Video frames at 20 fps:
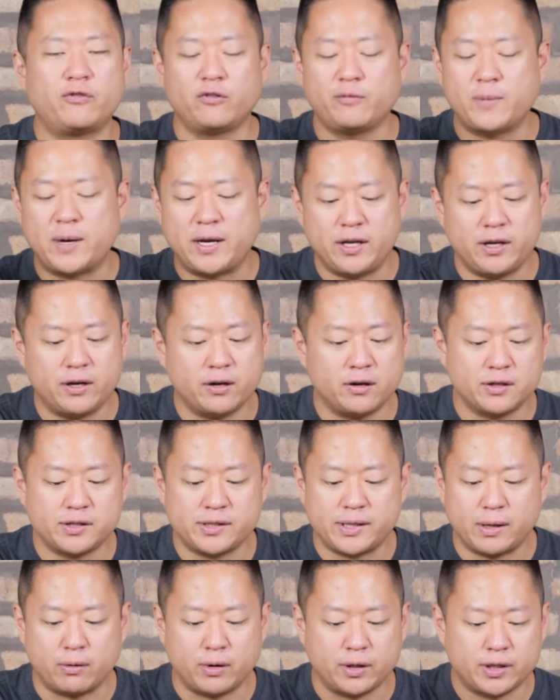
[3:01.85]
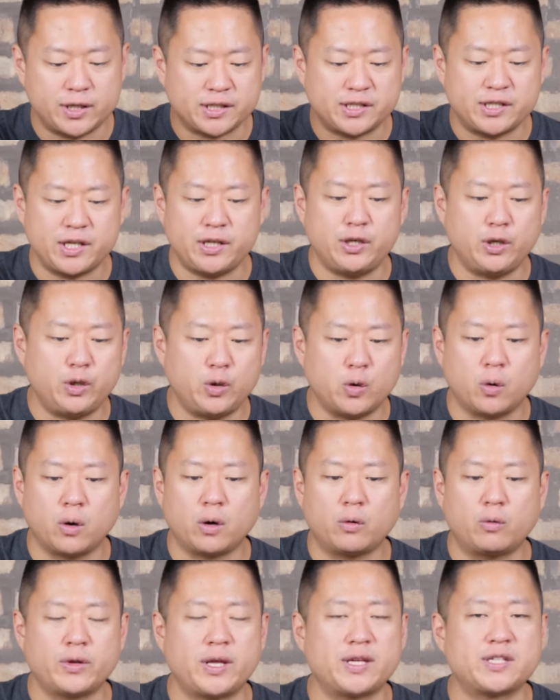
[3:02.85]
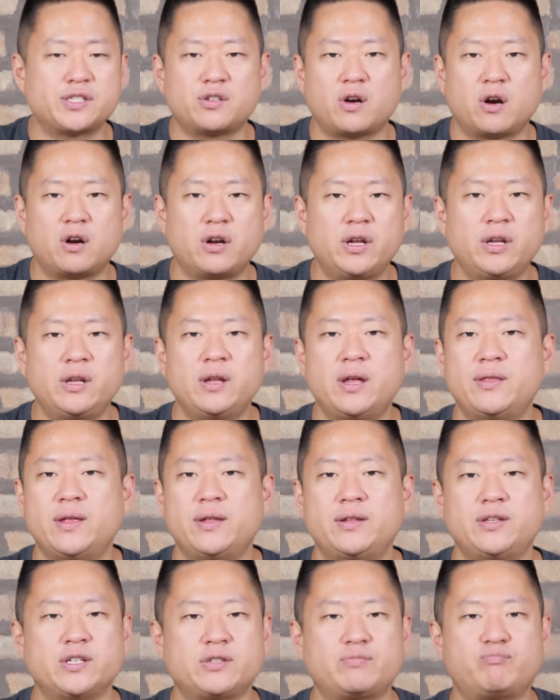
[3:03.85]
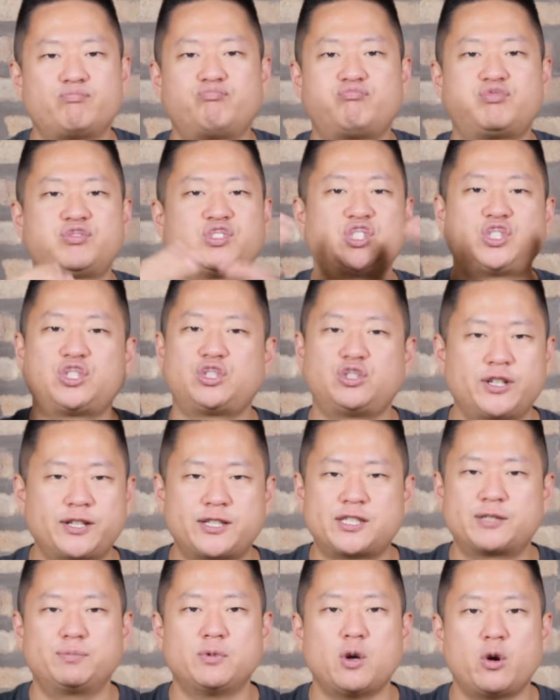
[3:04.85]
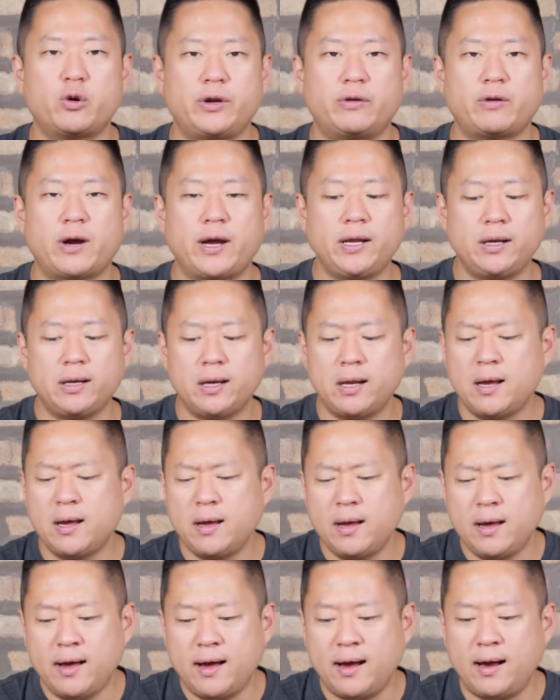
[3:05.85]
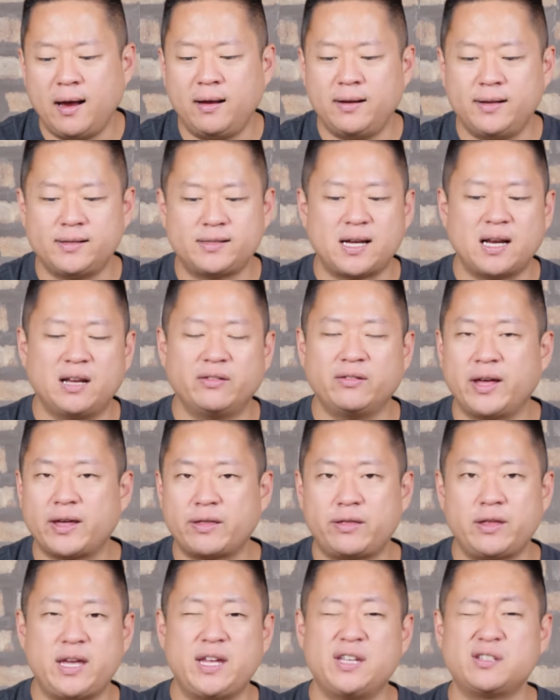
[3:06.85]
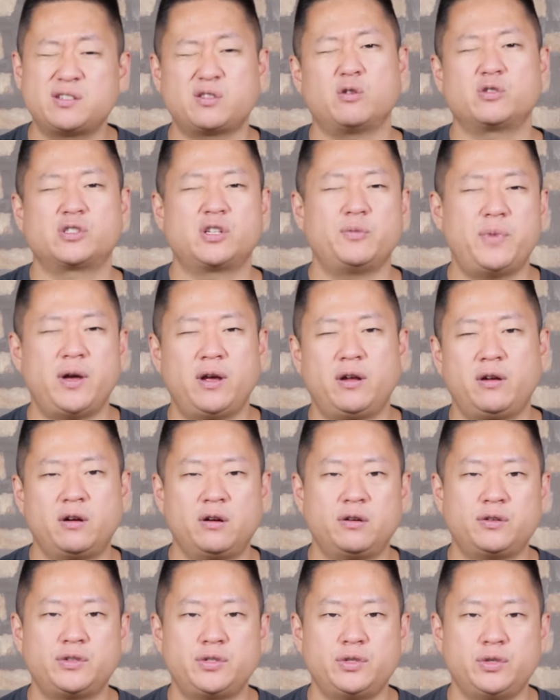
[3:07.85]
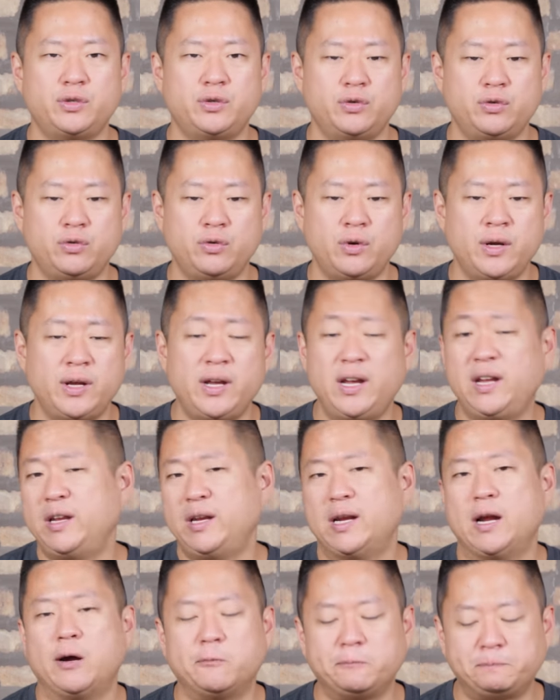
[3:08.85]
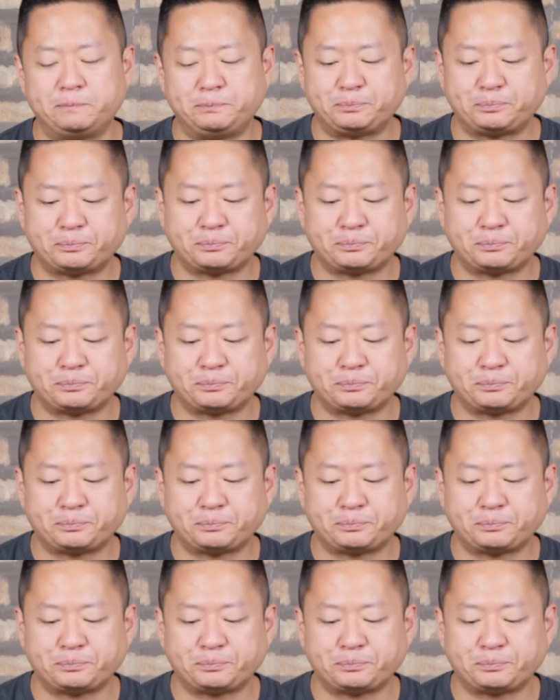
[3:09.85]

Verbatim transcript: for many years, they were just in New York where they started, and then they just poof, exploded, right? And it's kind of like the East Coast competitor to In and Out.